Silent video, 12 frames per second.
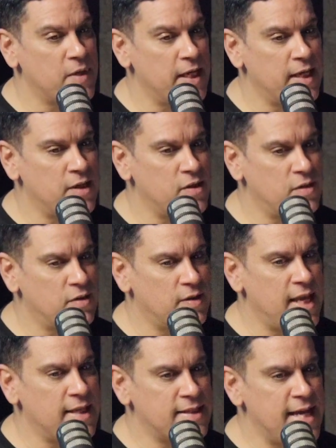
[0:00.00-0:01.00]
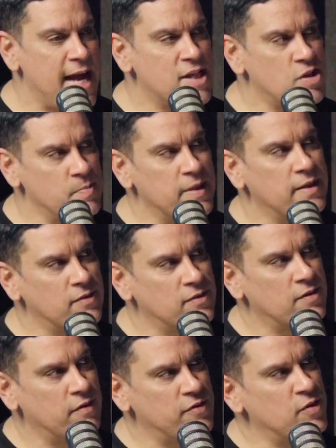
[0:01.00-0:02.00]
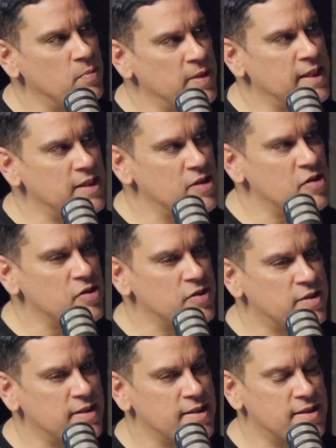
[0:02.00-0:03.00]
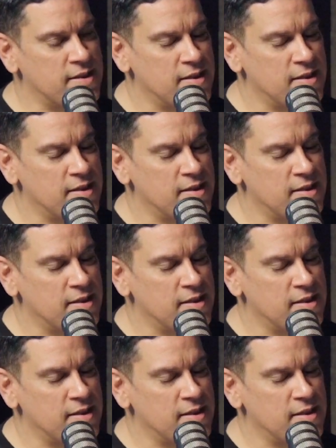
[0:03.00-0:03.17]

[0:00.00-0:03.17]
and that attachment of so many years.